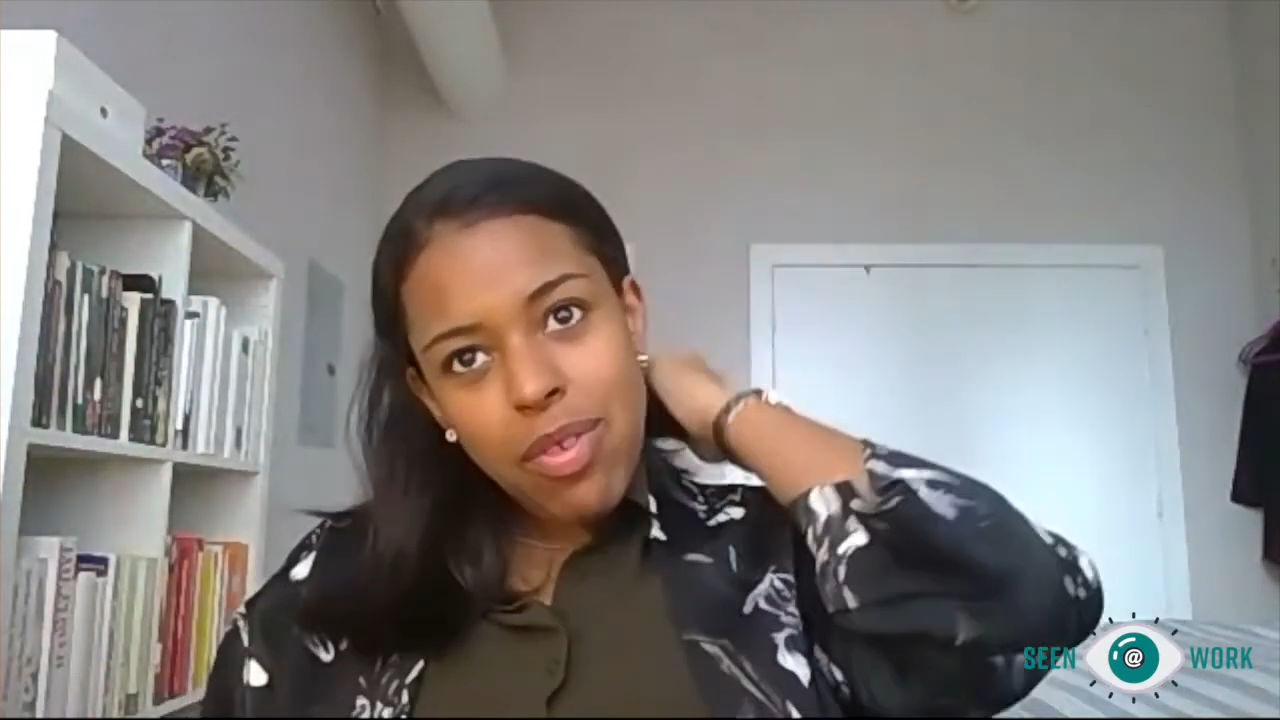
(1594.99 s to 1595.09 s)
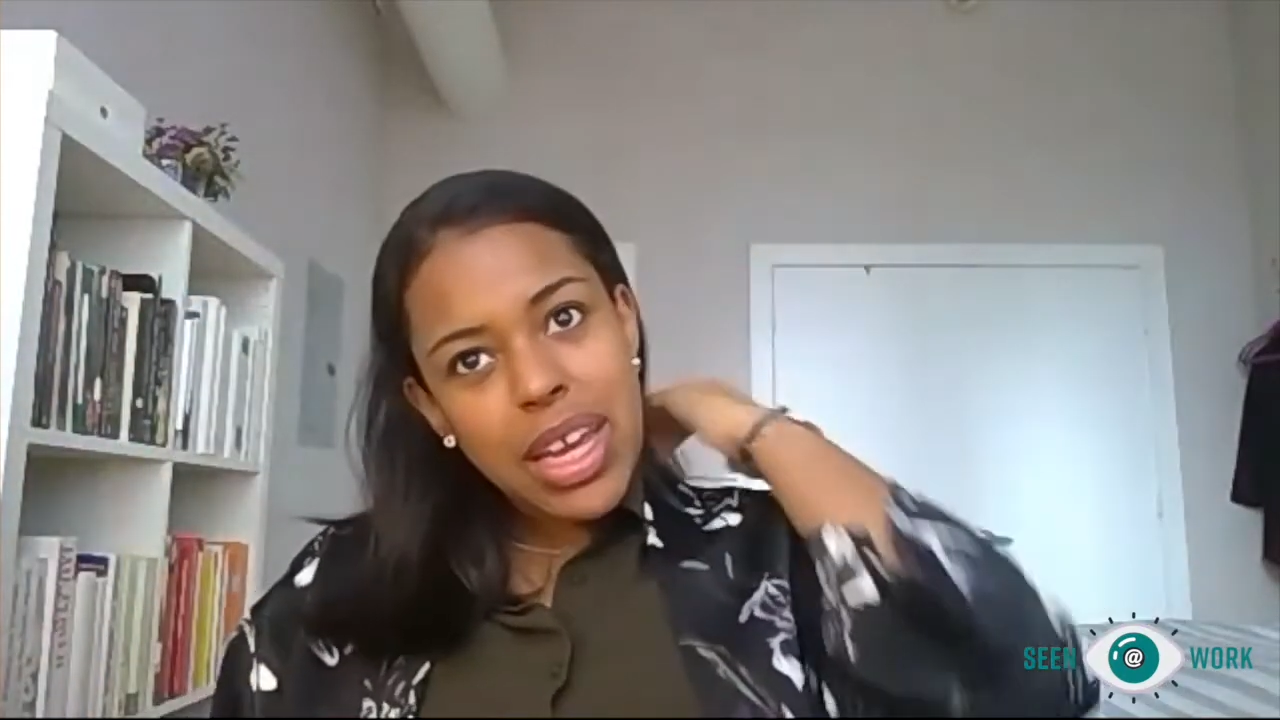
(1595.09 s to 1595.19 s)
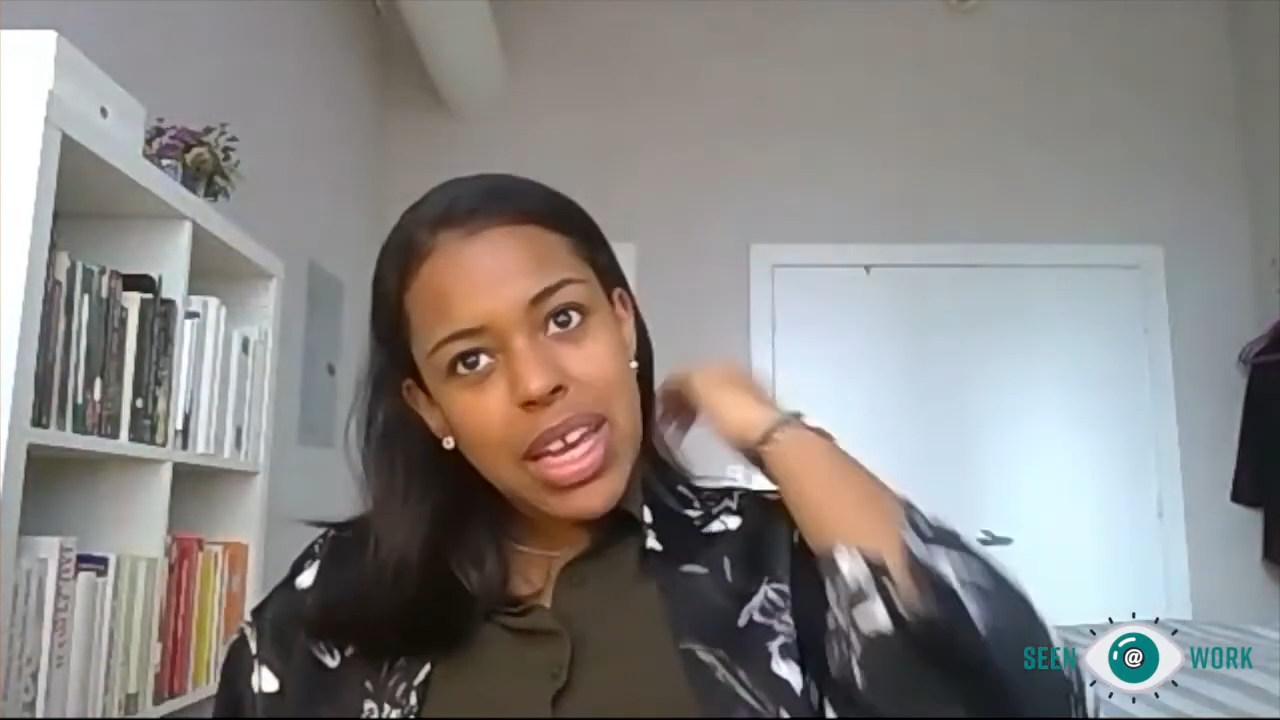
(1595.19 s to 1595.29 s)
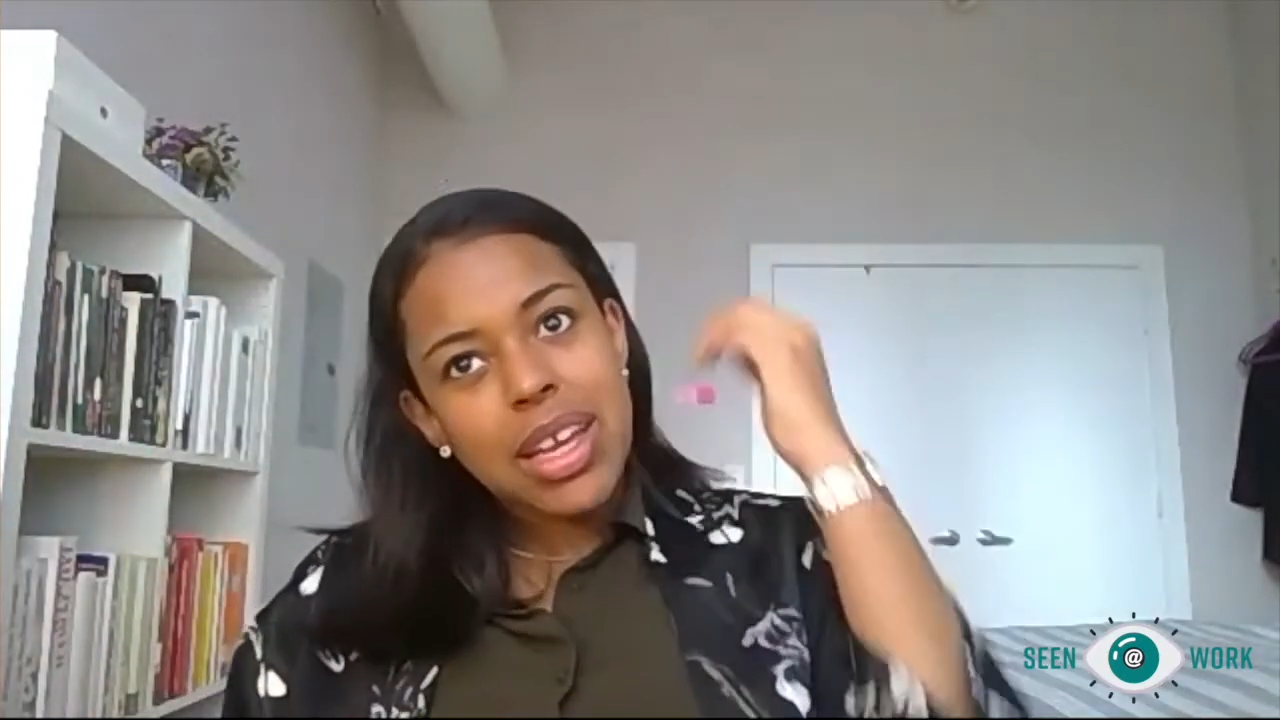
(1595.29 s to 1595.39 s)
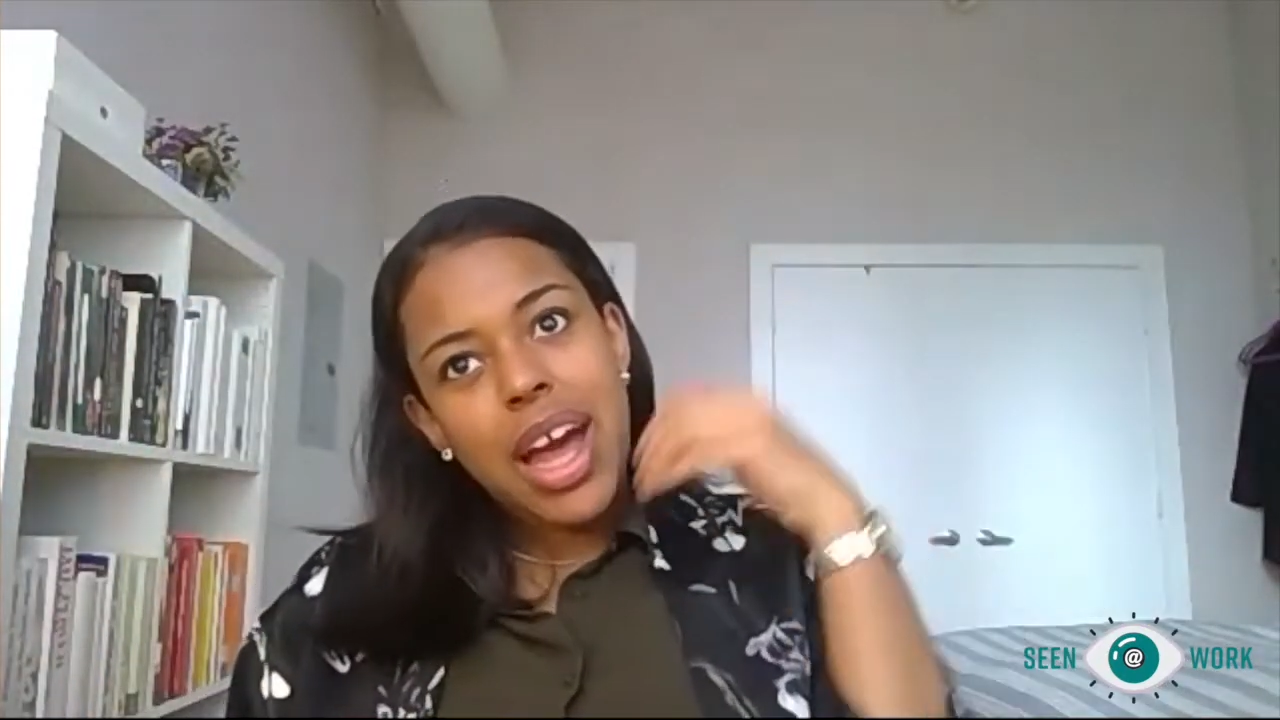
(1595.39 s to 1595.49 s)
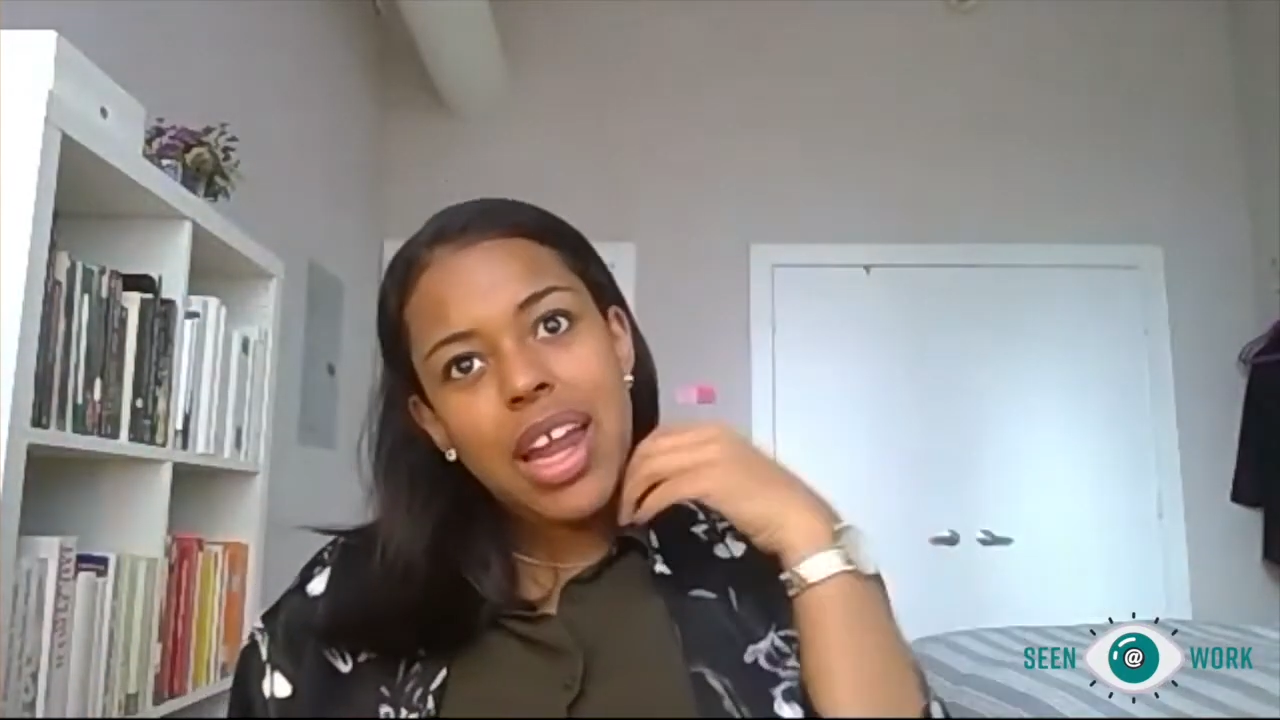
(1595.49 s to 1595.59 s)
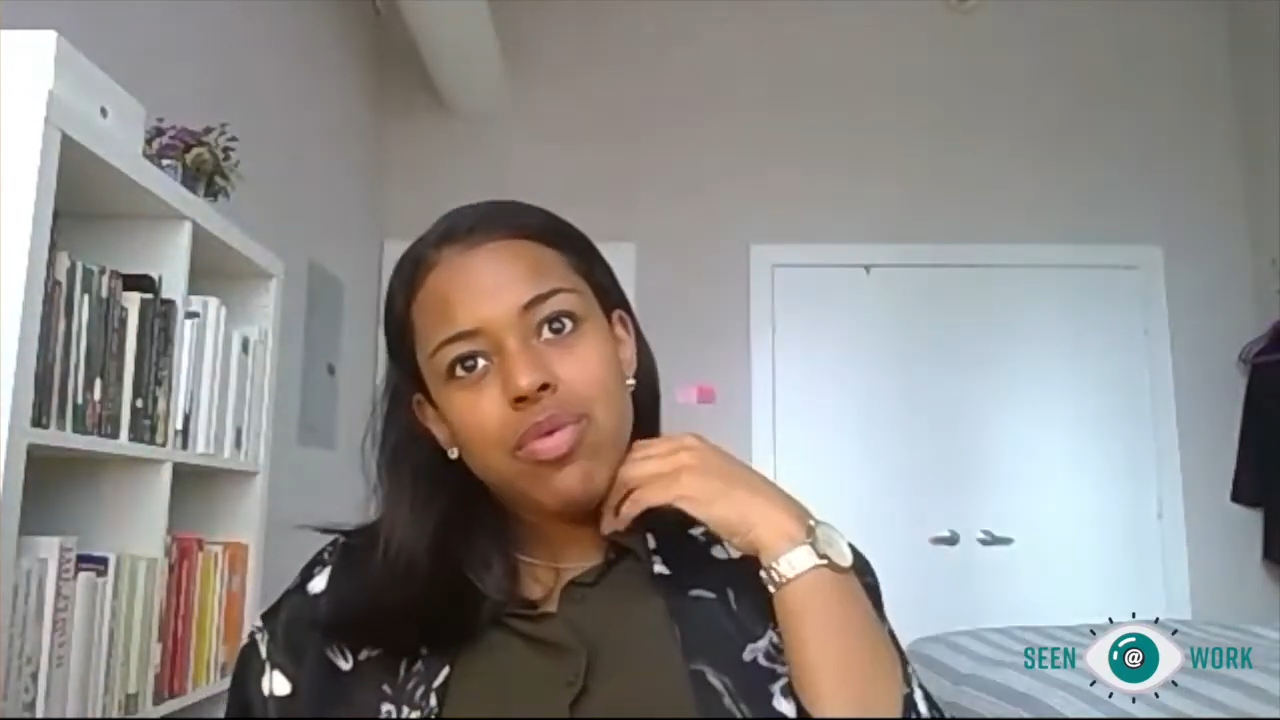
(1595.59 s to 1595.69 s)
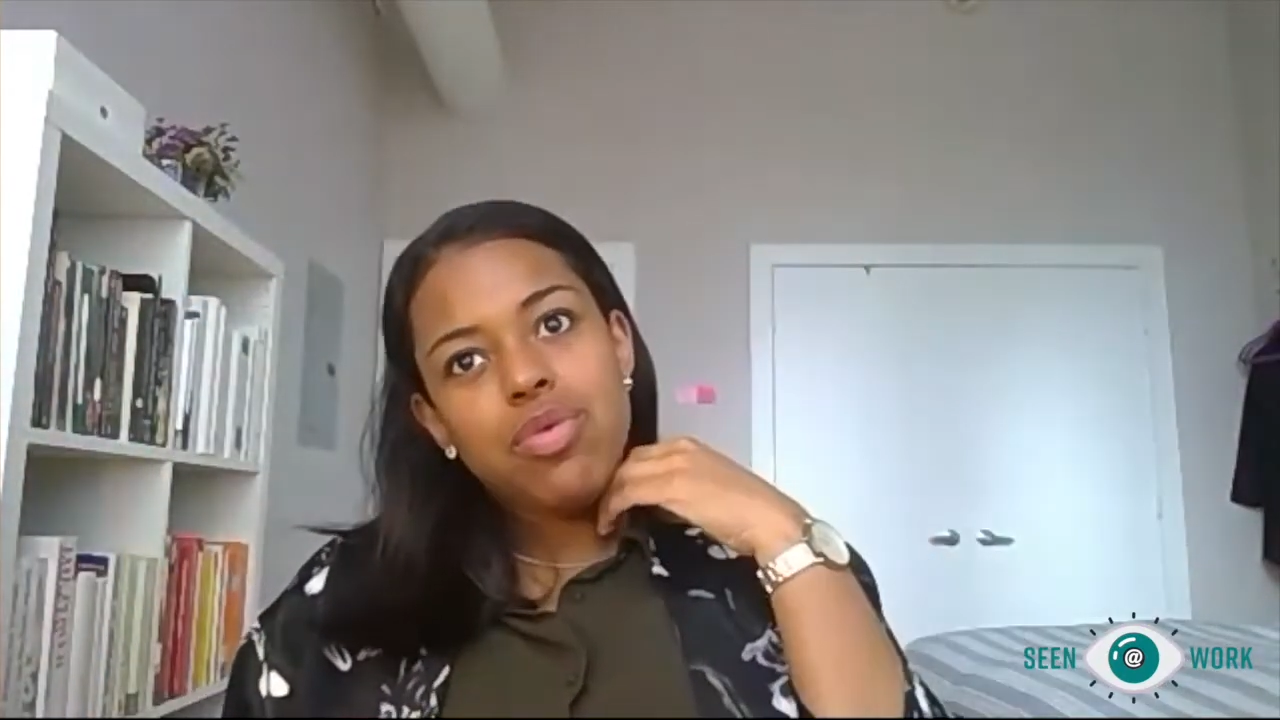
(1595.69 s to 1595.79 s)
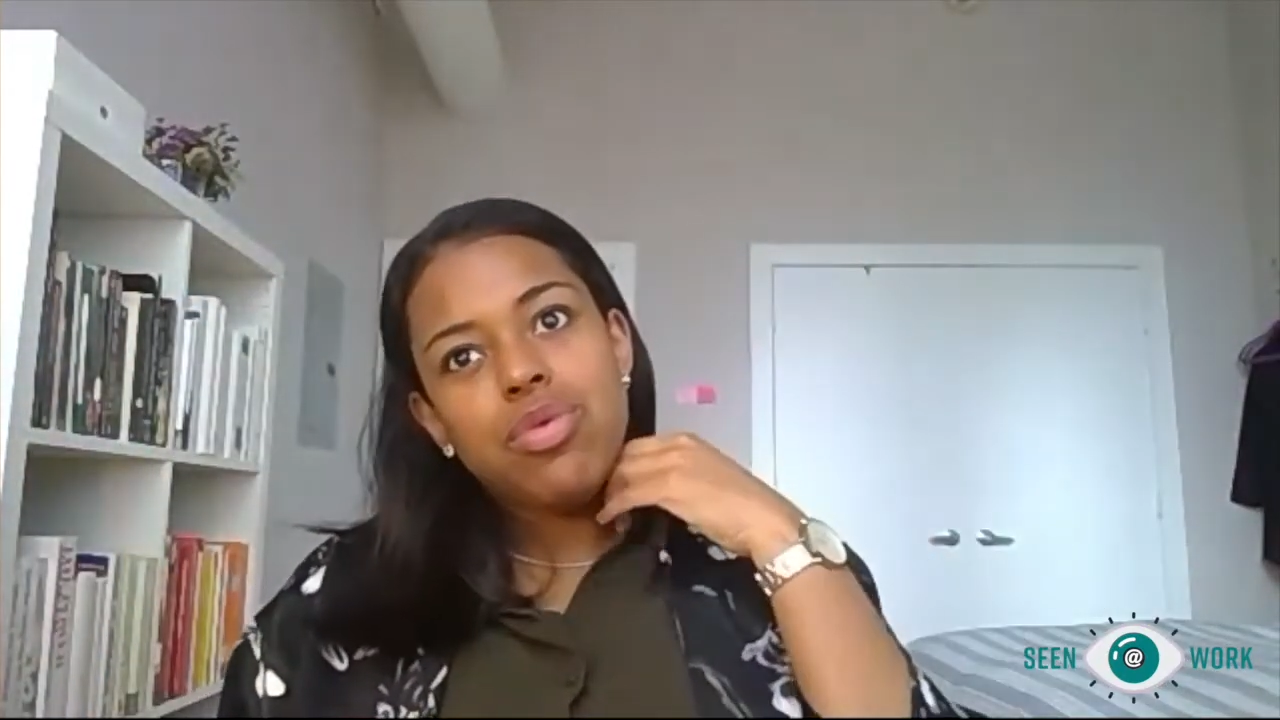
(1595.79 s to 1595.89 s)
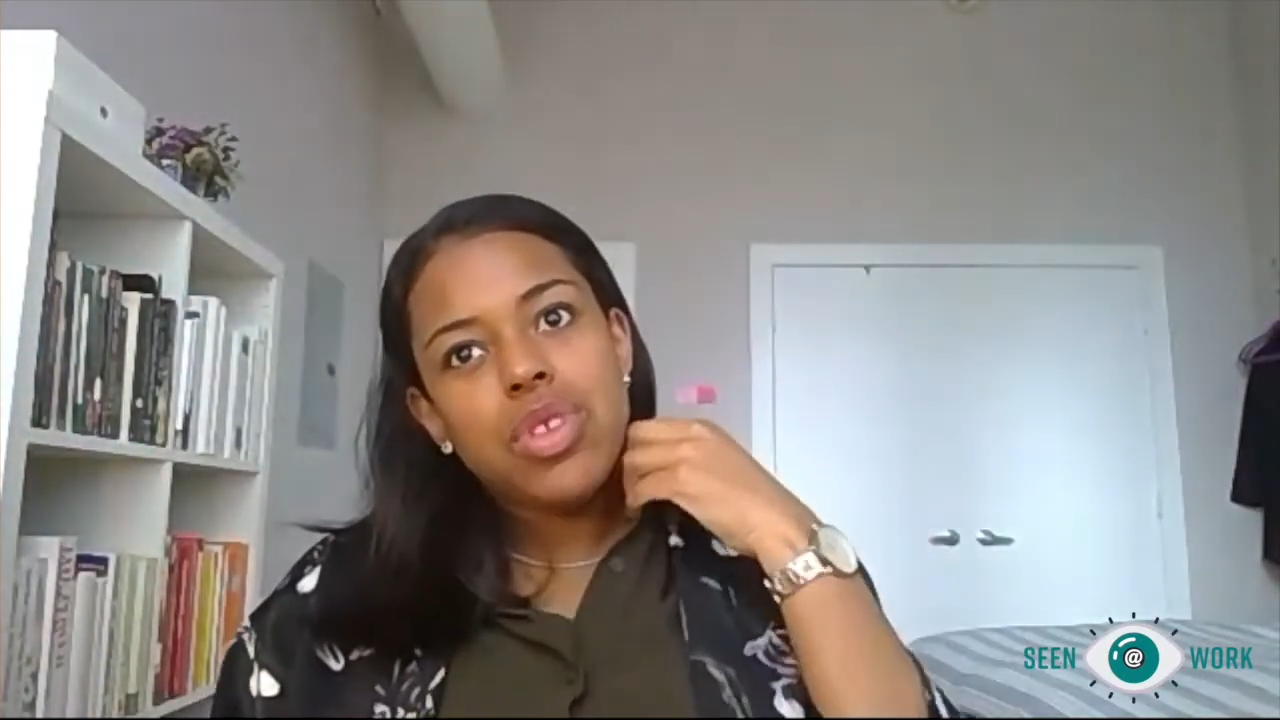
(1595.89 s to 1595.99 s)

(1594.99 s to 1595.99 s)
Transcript: any kind of